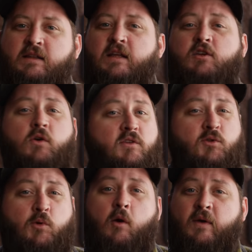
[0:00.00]
that you can
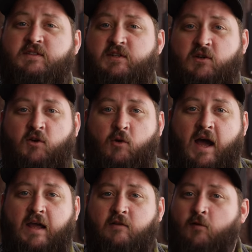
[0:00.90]
throw into your
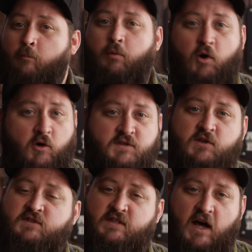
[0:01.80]
grind for burgers
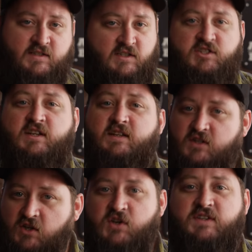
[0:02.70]
or sausage. It's
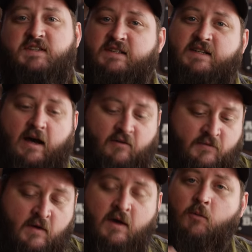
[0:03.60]
good stuff.